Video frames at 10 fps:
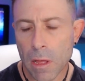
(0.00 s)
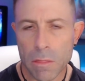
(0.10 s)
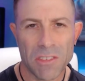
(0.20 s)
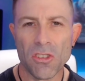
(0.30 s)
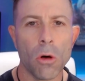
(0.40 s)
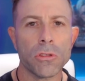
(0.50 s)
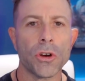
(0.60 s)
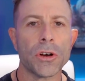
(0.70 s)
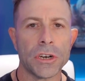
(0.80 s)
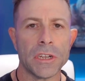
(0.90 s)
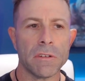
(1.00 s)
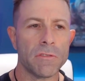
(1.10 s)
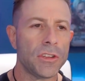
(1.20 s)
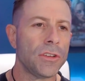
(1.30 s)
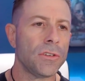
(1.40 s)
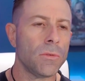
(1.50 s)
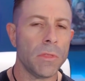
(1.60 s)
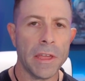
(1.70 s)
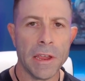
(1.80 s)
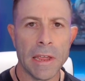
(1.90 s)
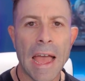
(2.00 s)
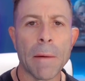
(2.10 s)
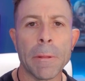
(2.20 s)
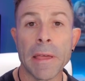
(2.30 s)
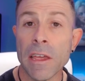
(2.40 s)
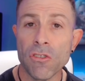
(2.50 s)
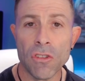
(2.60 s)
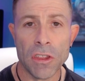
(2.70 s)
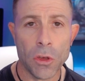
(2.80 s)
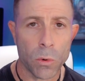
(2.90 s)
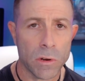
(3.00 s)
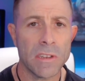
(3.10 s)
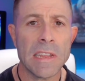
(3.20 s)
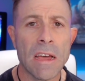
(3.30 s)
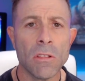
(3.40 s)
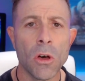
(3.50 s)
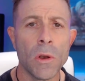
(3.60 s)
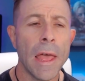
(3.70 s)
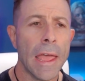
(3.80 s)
this alternative to the application that you were to download